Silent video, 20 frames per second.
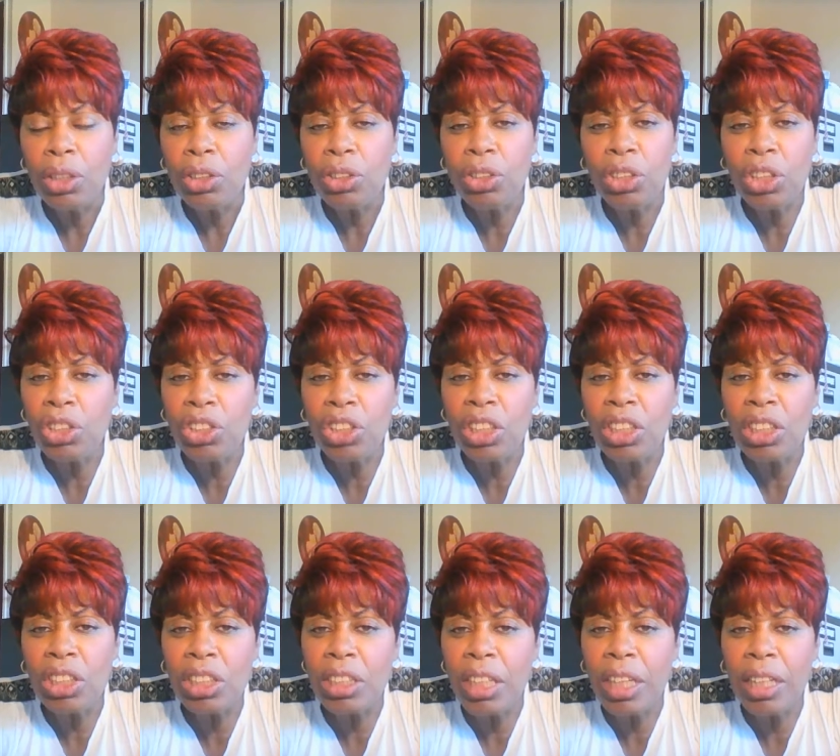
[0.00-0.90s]
She
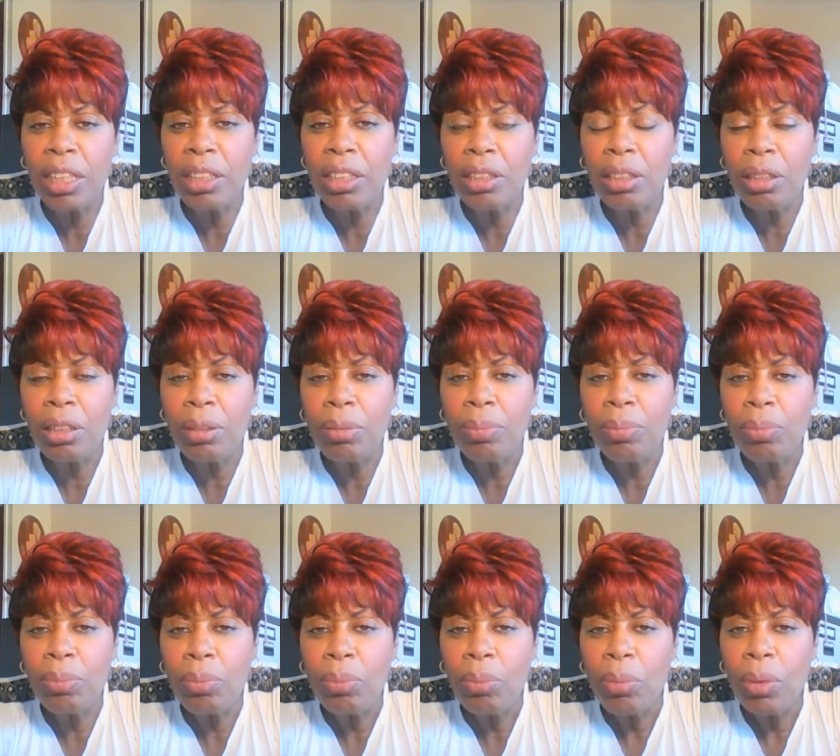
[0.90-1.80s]
just said,
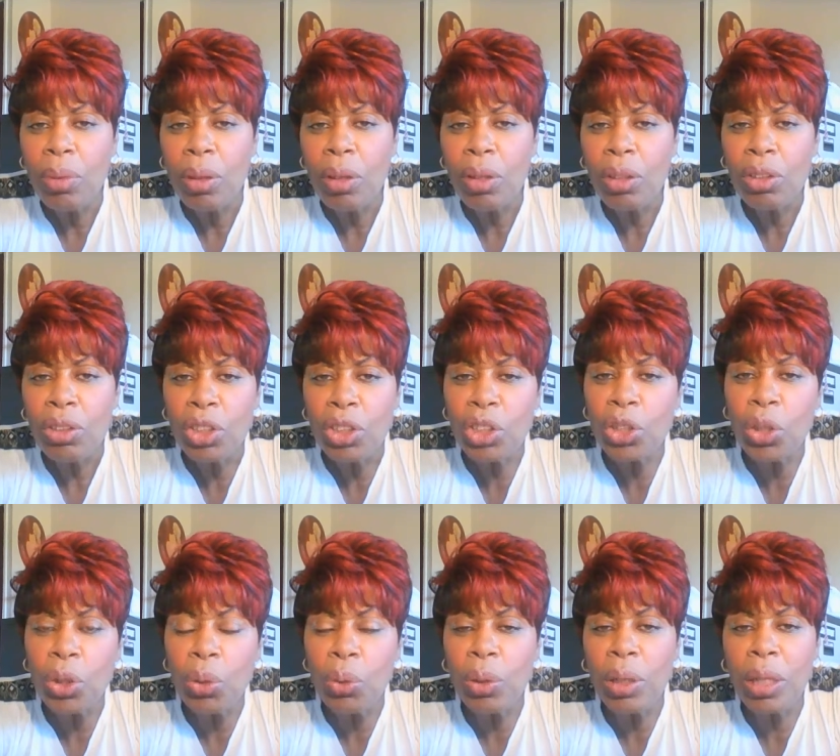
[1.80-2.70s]
just
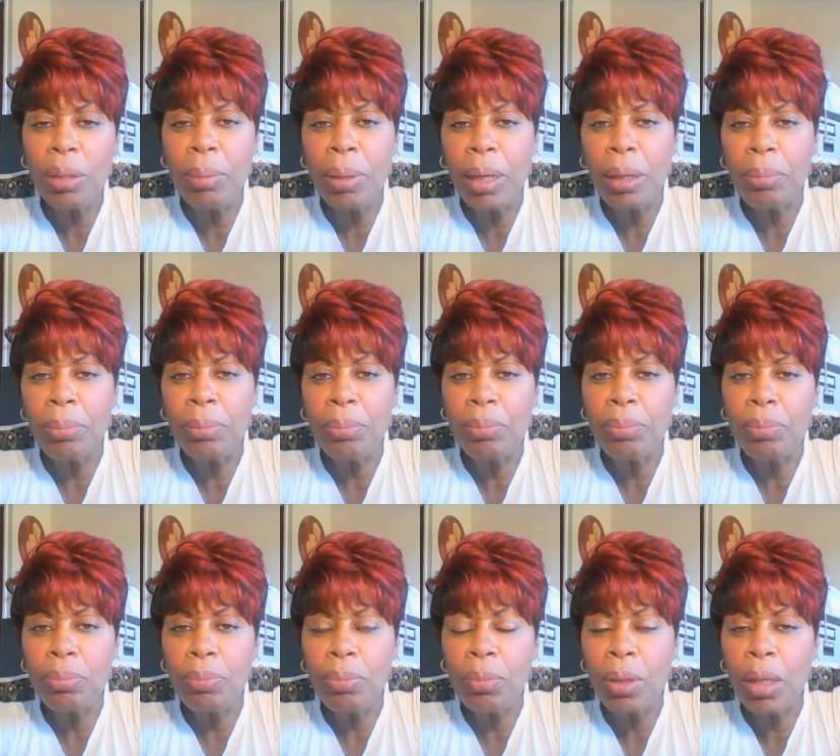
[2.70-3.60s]
call him up,
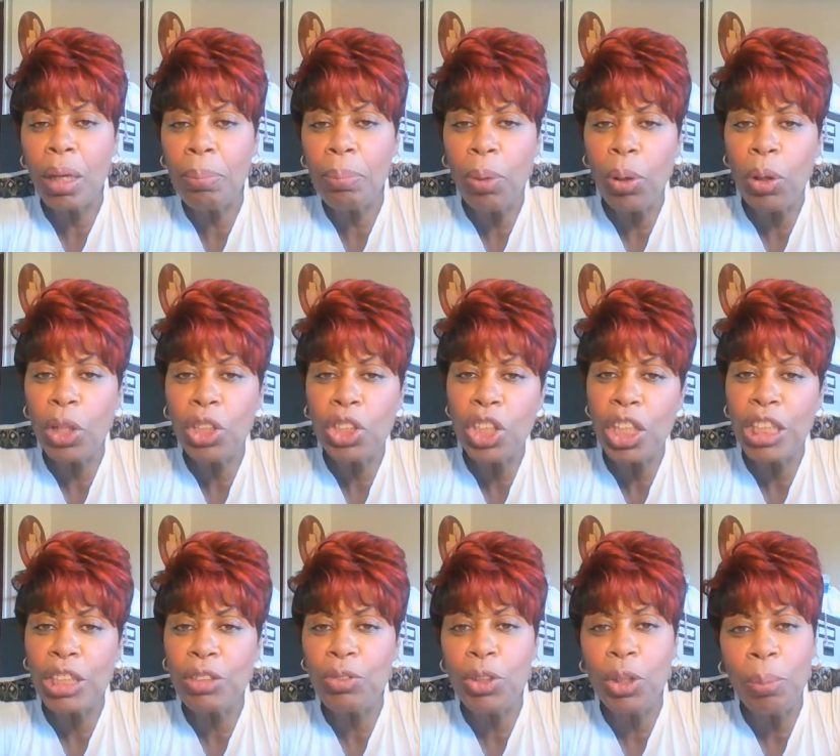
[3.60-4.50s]

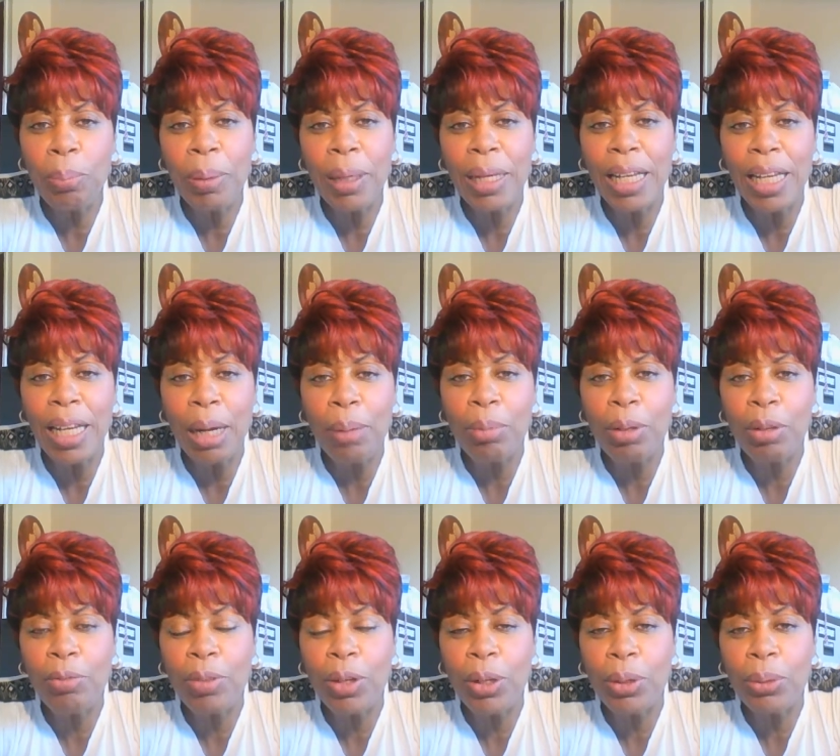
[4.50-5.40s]
apologise for not picking up the
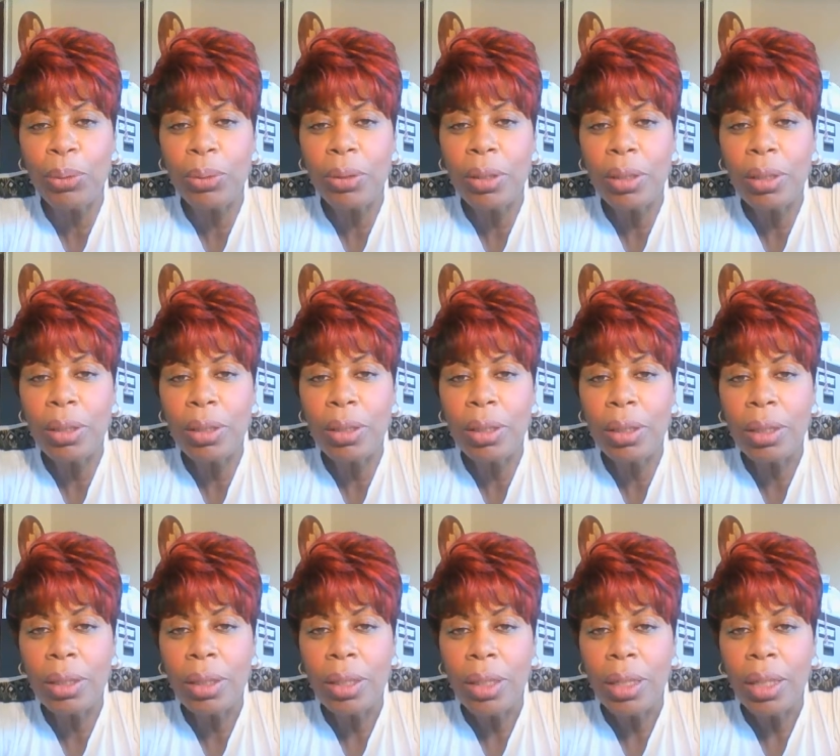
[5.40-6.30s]
phone,
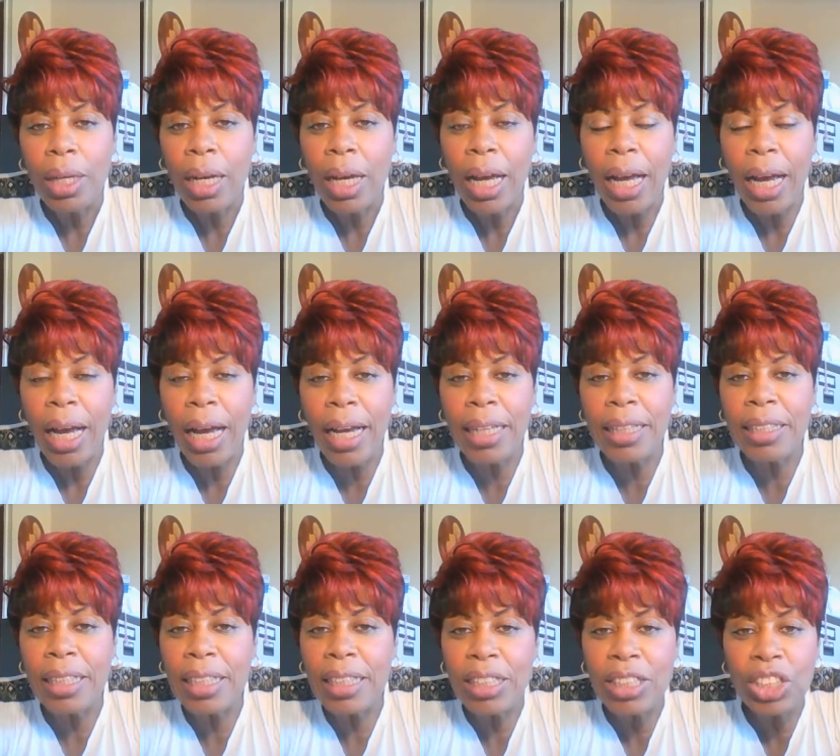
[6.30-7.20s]

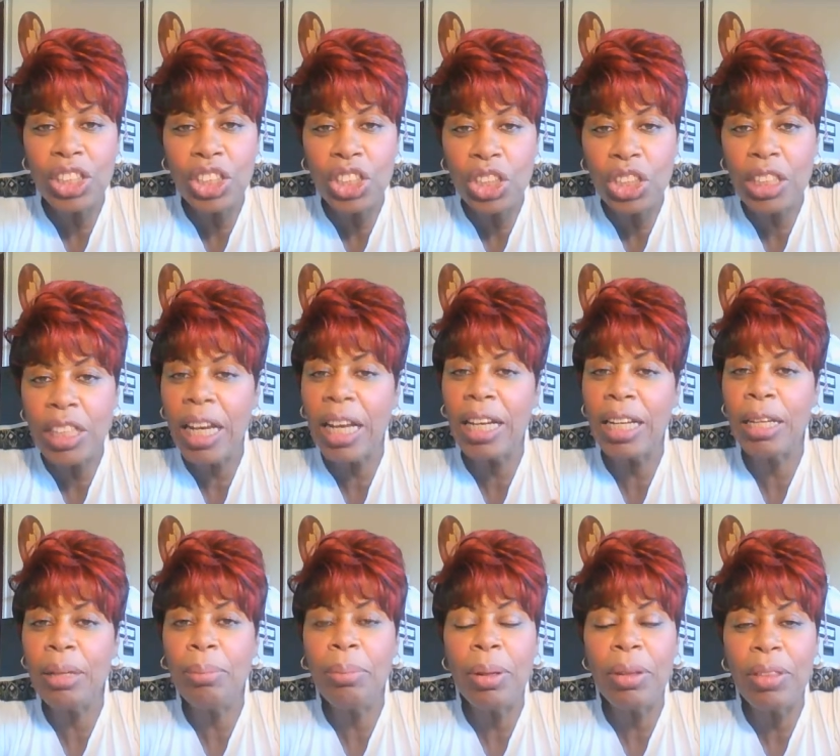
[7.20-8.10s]
and just tell
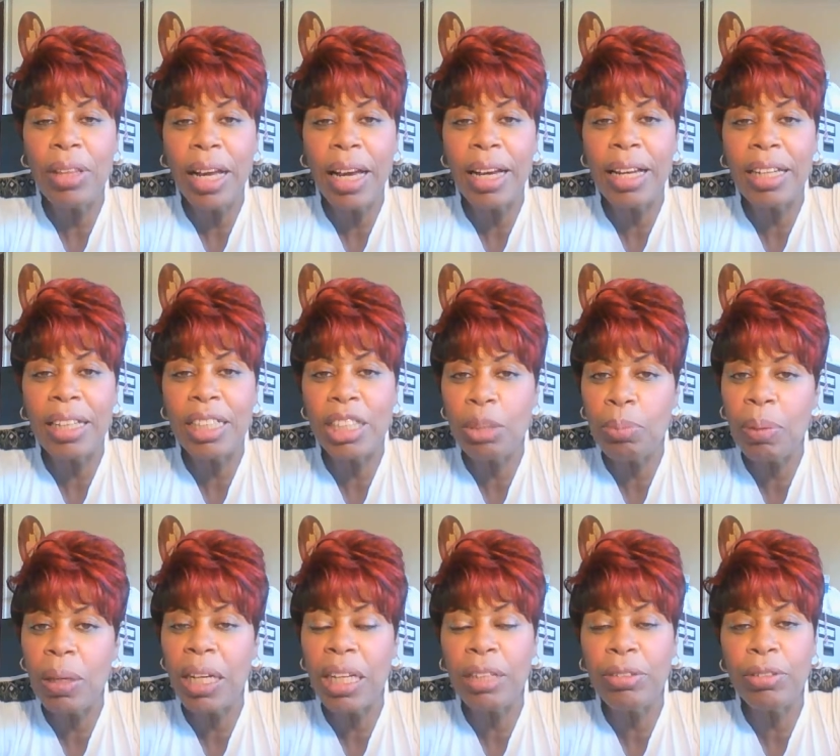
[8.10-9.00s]
him that his
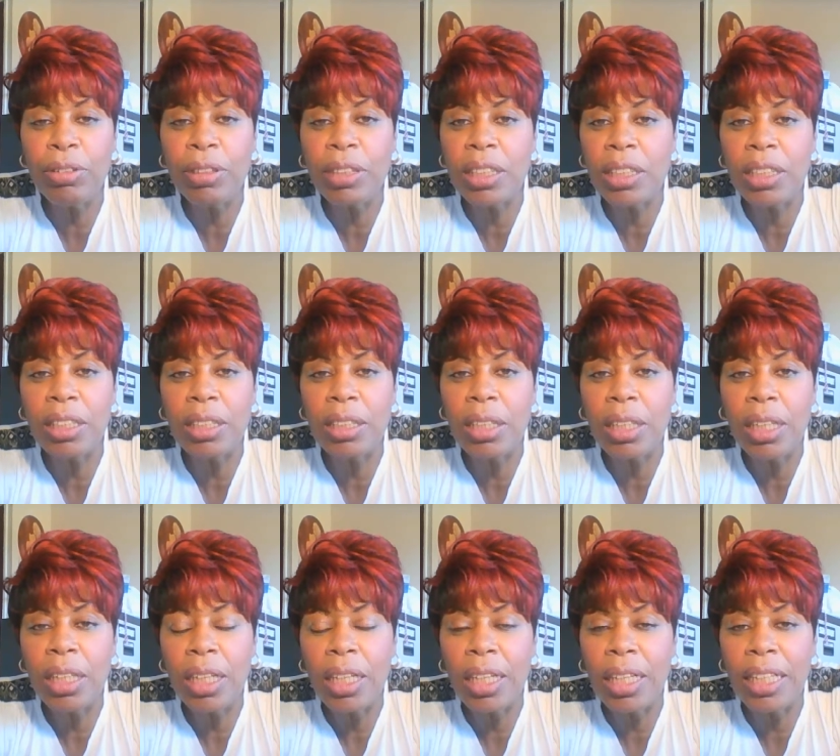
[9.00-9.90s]
behaviour isn't
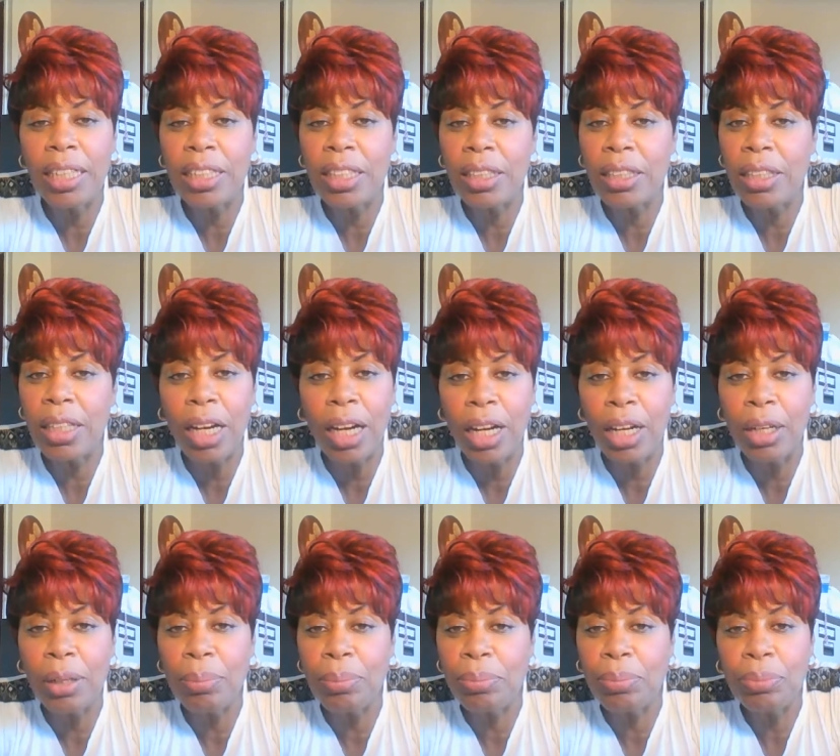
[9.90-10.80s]
isn't
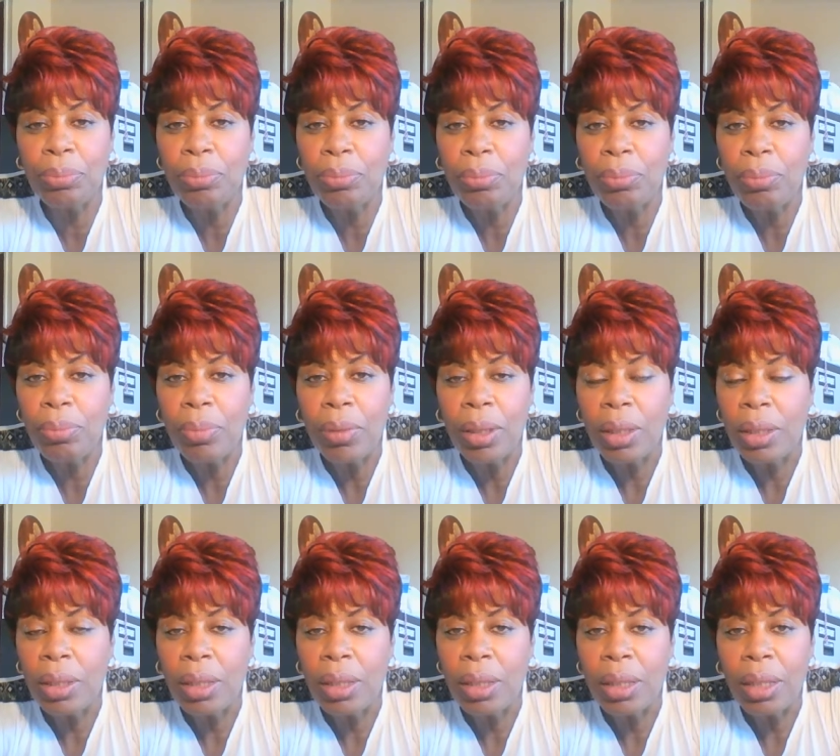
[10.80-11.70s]
um,
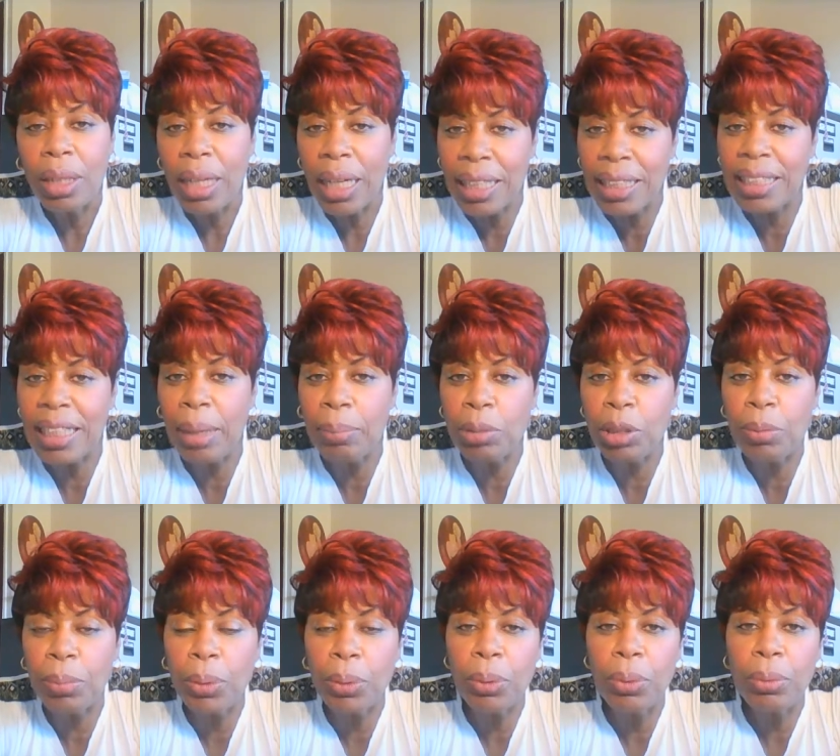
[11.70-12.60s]

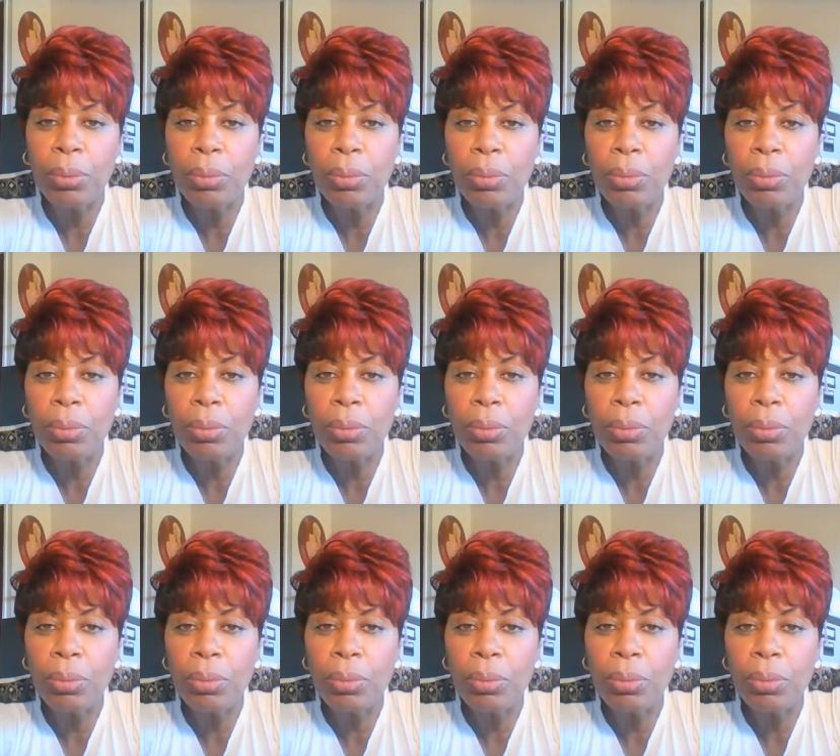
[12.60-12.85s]
acceptable.